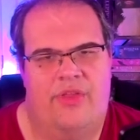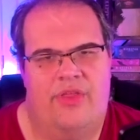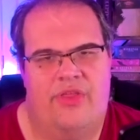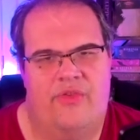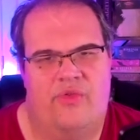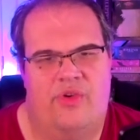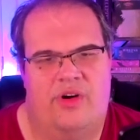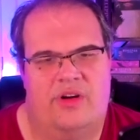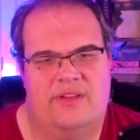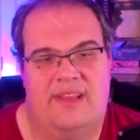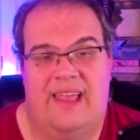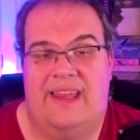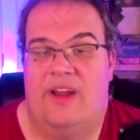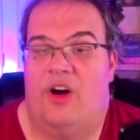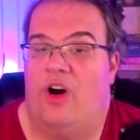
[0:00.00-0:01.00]
Thwart
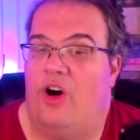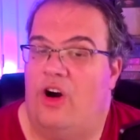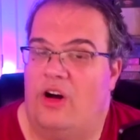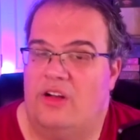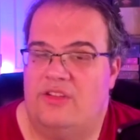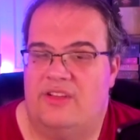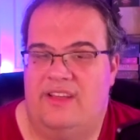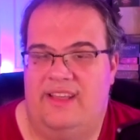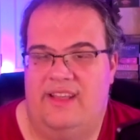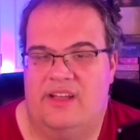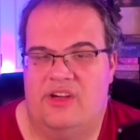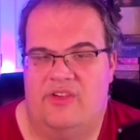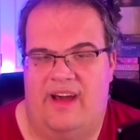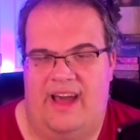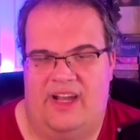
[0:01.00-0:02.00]
an alter
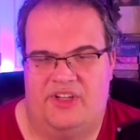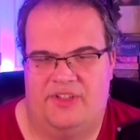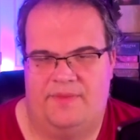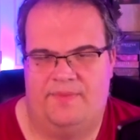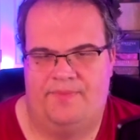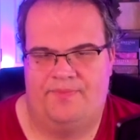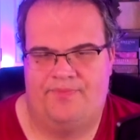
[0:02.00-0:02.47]
ego action.